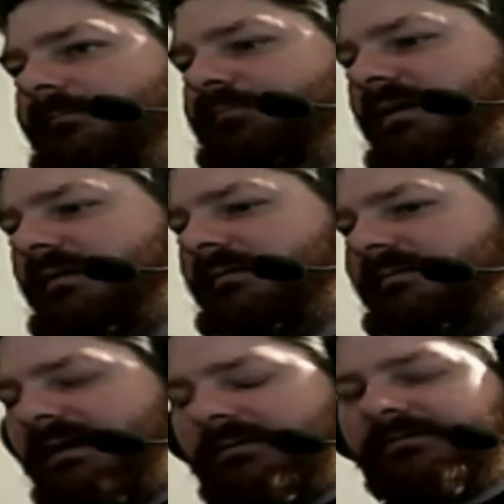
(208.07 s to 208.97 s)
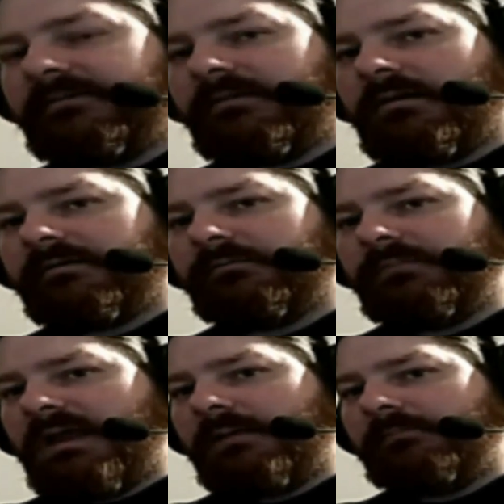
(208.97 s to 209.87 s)
because that was an awesome
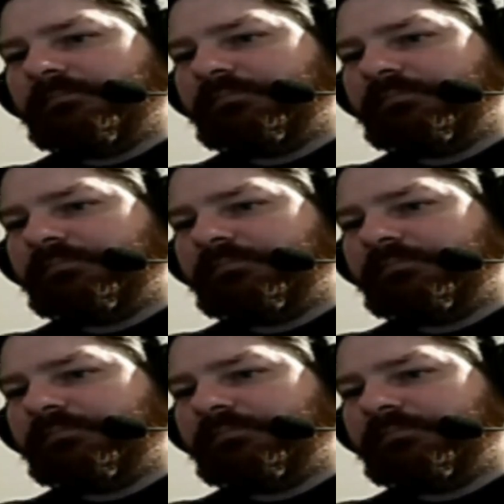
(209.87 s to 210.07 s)
game.